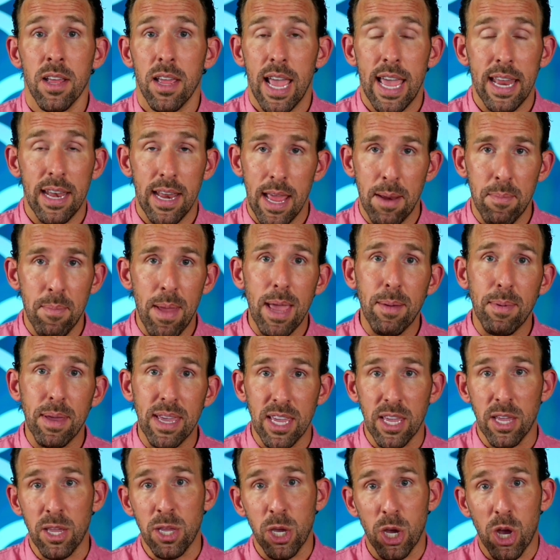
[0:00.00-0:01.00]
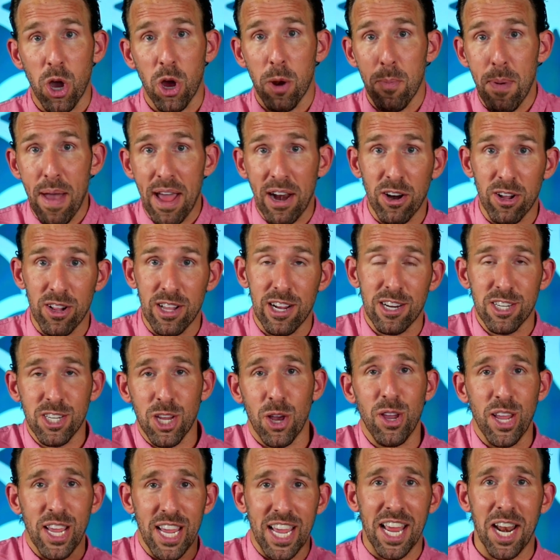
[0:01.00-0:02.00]
and, and maybe you go to bed earlier
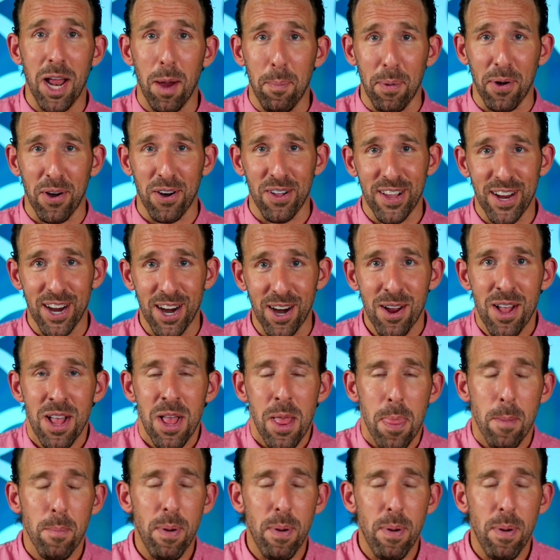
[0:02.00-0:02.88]
so you can get up earlier.